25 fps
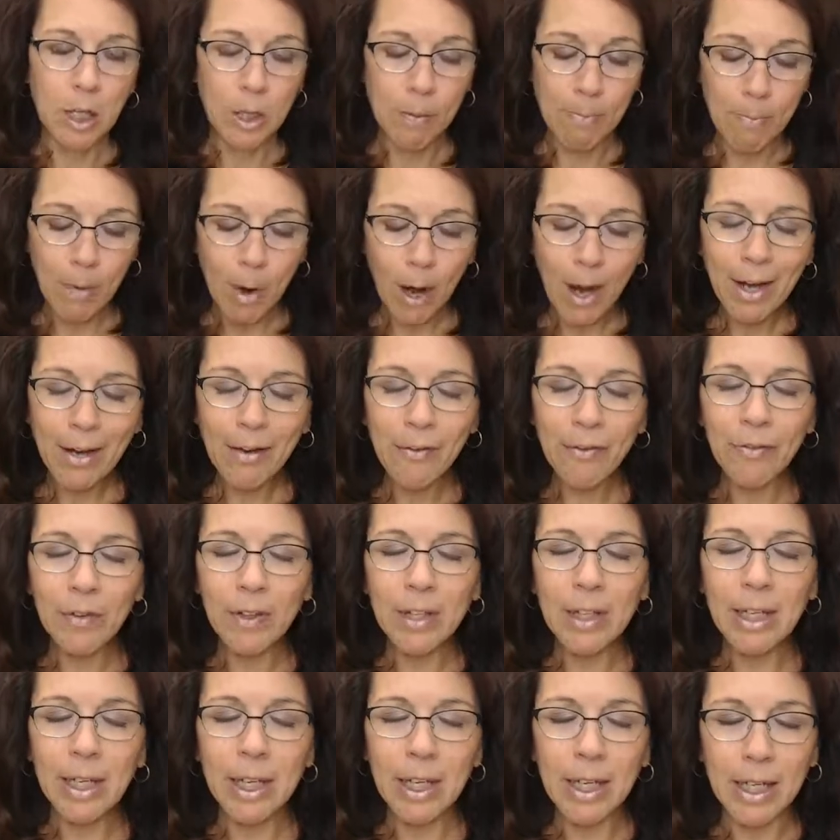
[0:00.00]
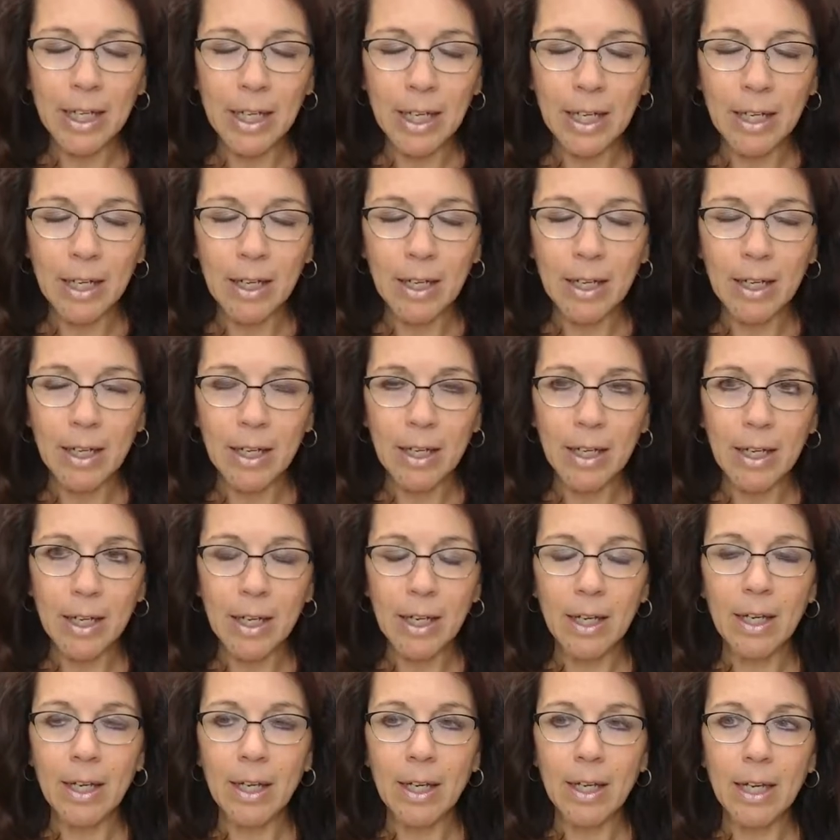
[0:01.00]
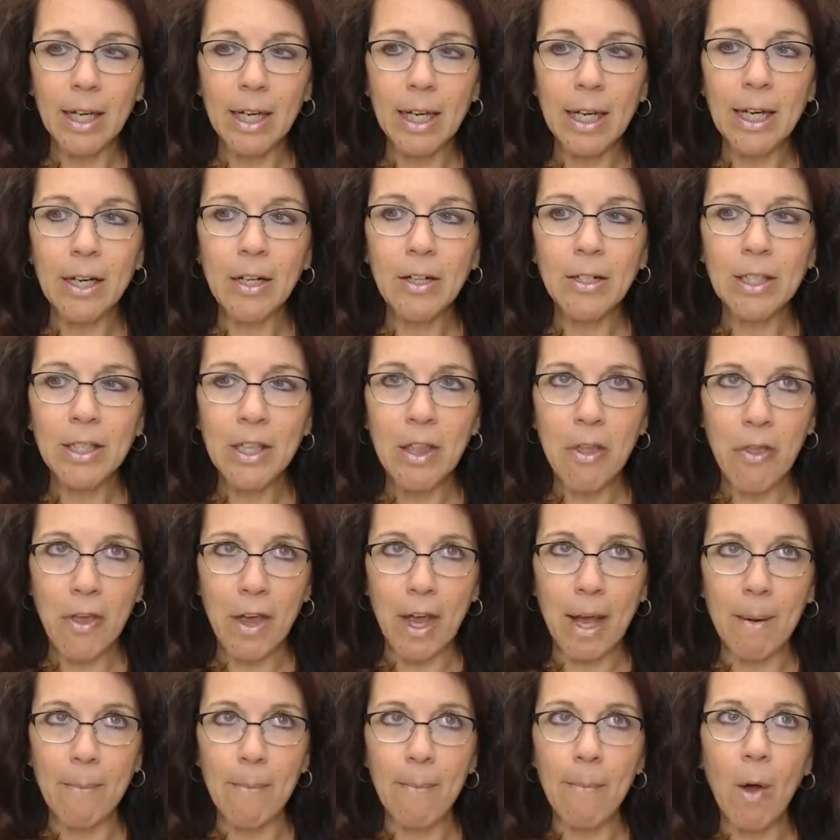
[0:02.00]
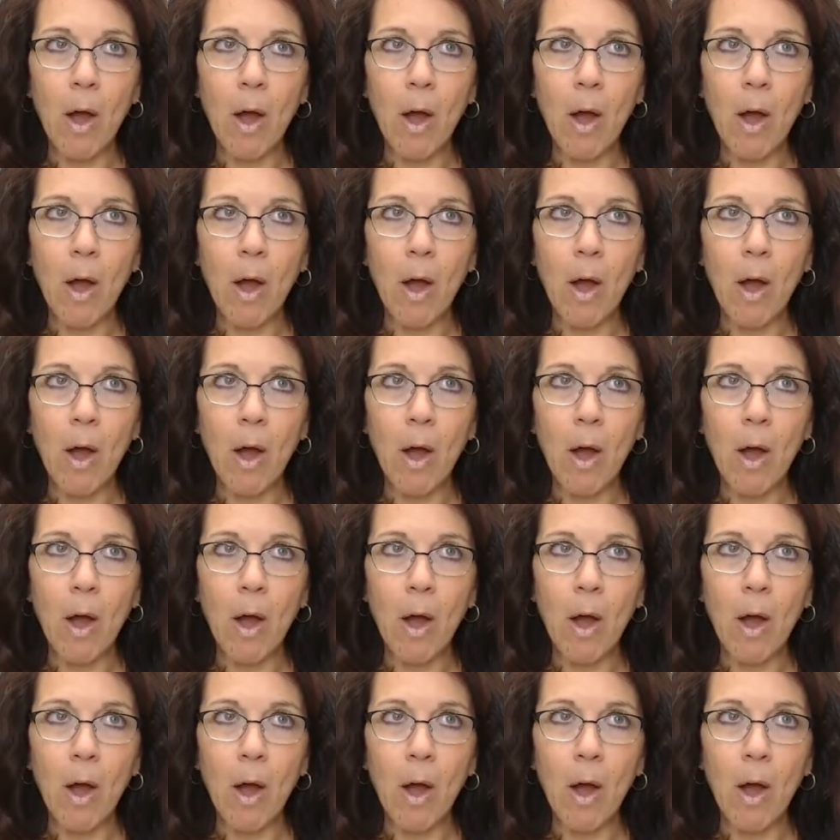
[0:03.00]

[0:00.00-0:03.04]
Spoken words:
Mindful eating, here's the thing,